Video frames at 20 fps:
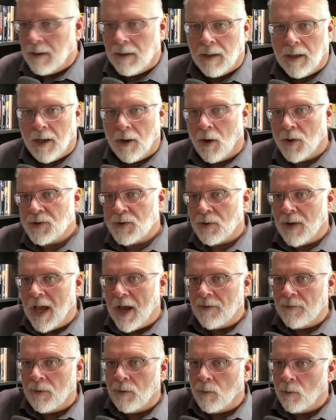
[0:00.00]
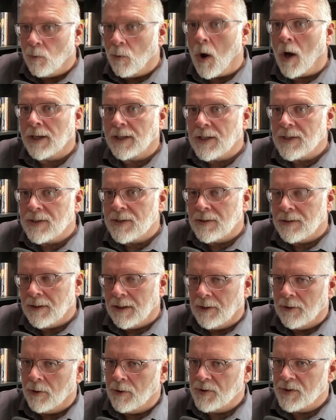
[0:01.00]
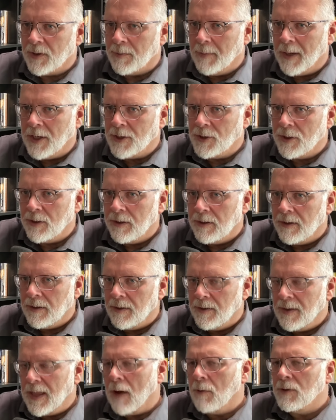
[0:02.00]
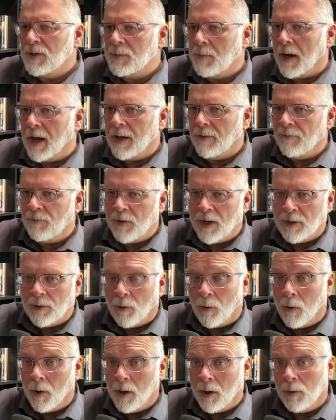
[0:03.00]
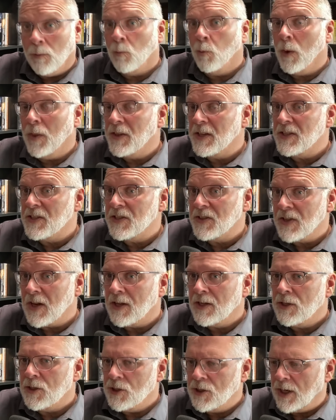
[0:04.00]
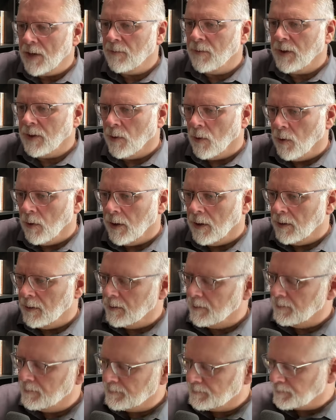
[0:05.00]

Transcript: I also have Rockets in Ursa Major. That one's by Fred Hoyle with his son Geoffrey Hoyle.